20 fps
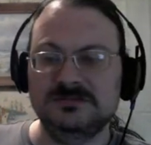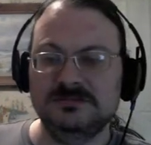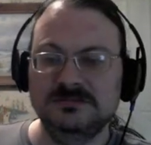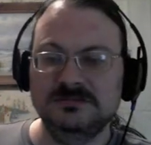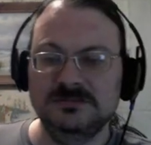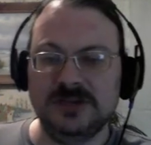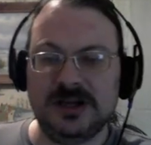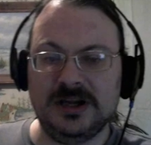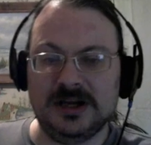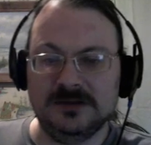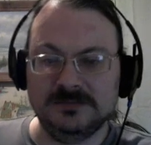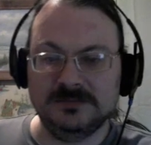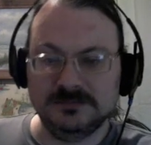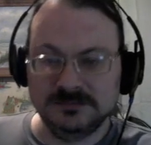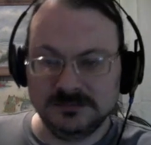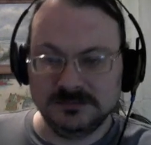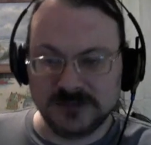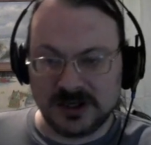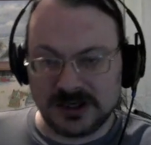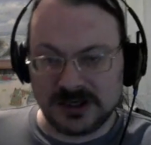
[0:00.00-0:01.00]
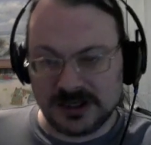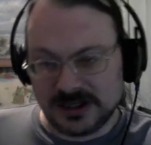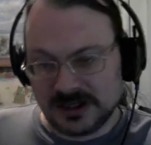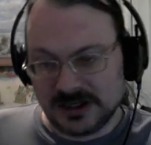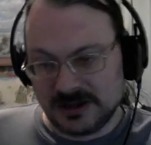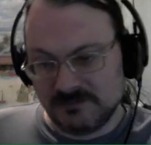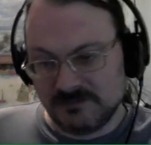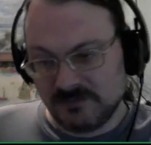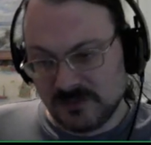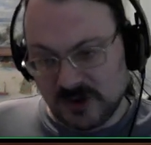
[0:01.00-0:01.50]
Yeah. On
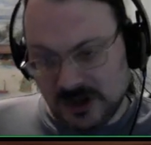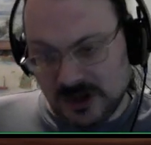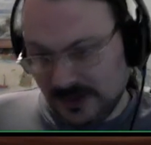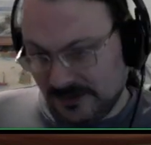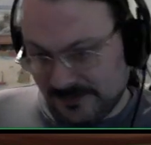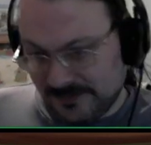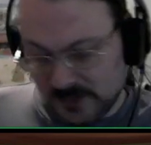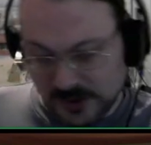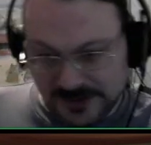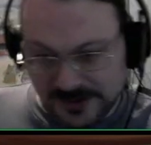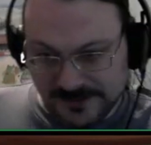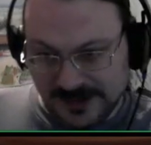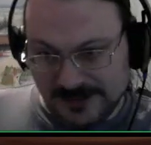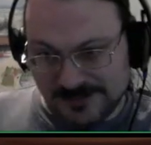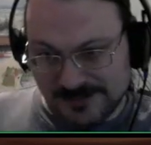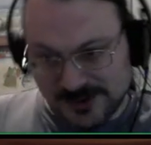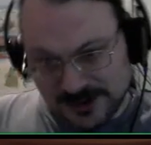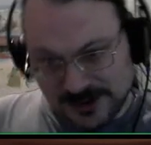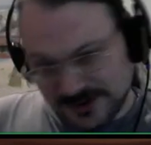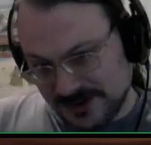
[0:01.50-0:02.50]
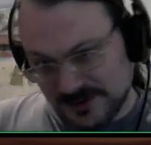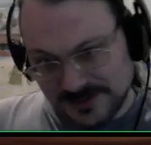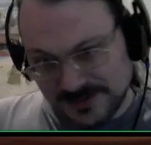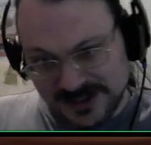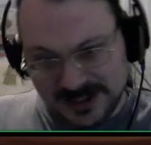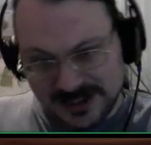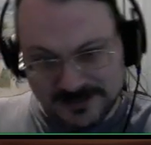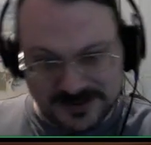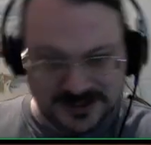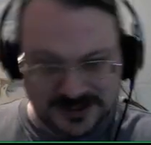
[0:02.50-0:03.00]
the 4th of April, you'll
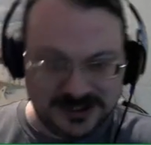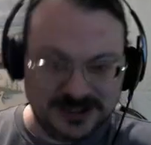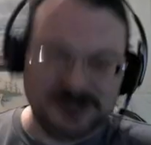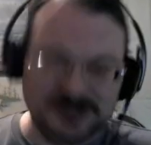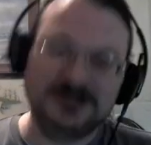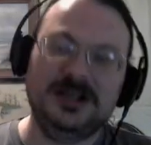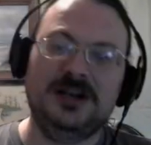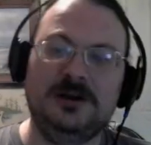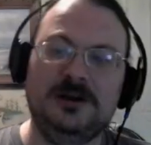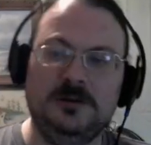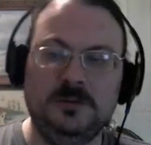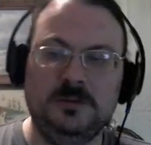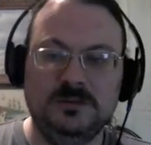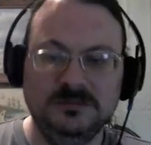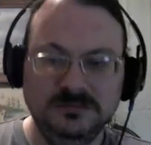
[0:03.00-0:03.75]
be able to, you know...